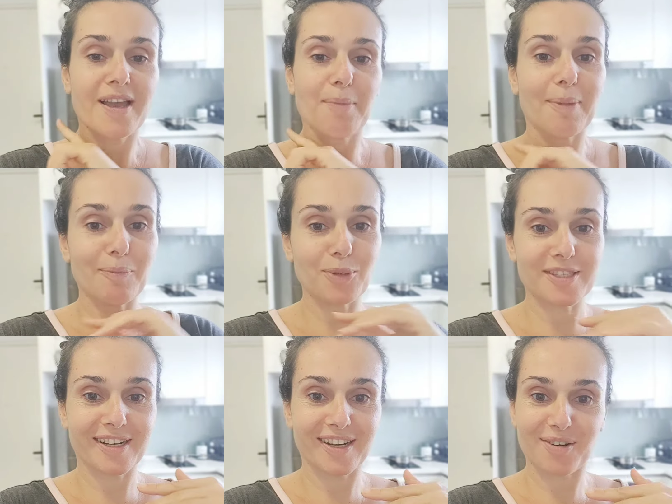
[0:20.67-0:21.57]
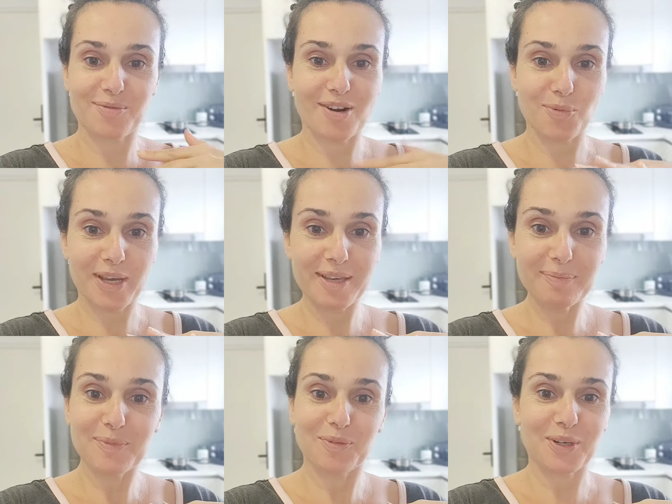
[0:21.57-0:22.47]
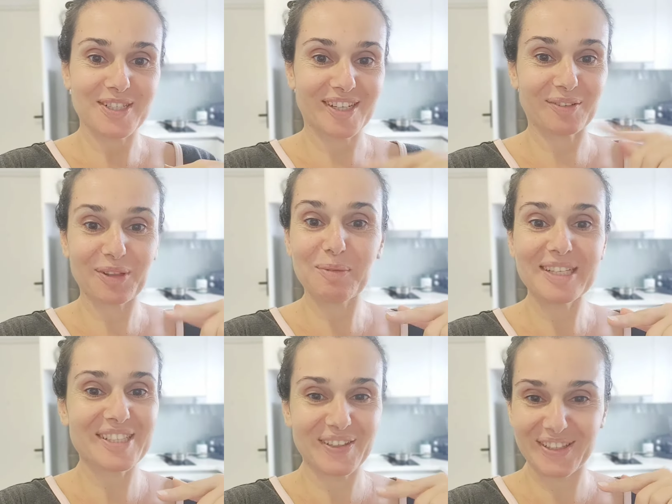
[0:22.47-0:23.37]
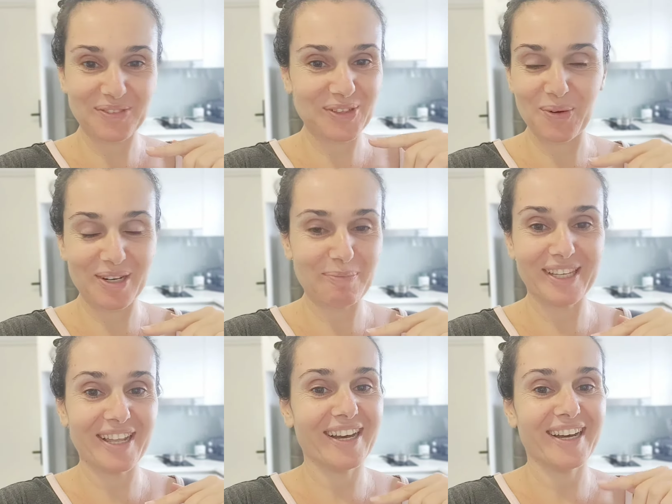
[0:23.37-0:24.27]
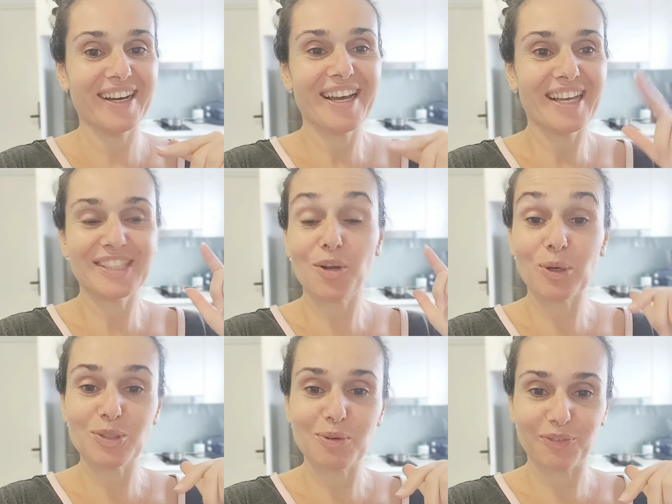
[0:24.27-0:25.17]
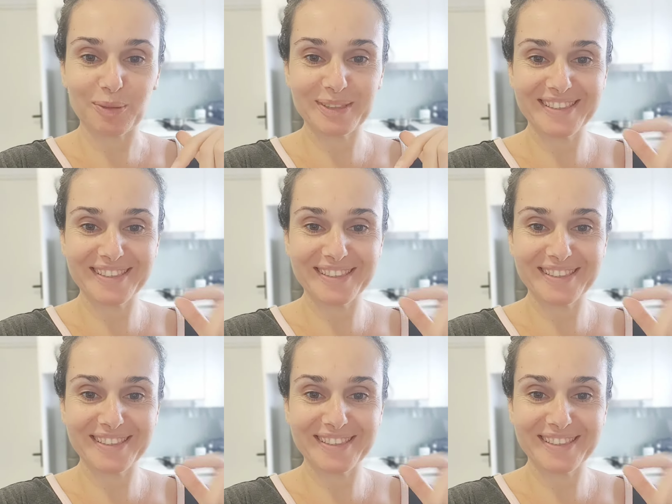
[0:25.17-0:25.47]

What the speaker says: My boys are run away before I start filming, so they don't wanna be in a, they don't want to be filmed.